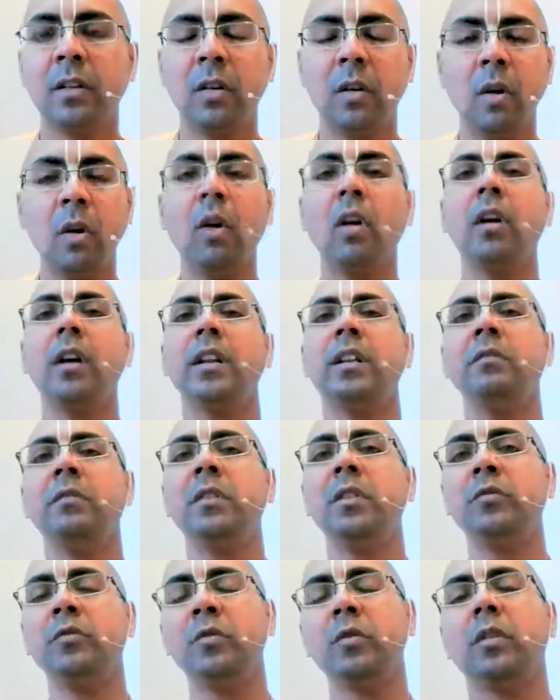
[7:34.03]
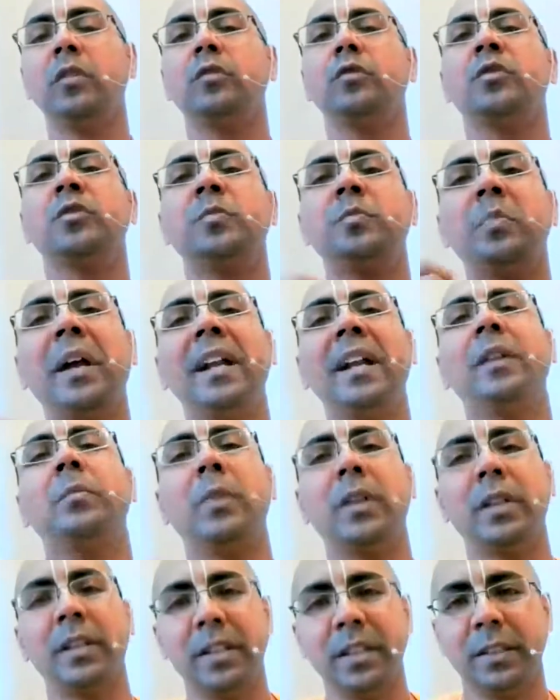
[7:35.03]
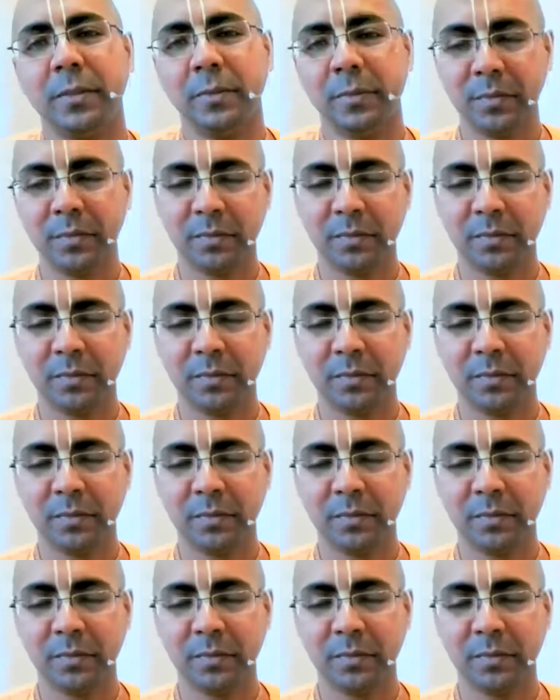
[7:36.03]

or even if you want to spend money,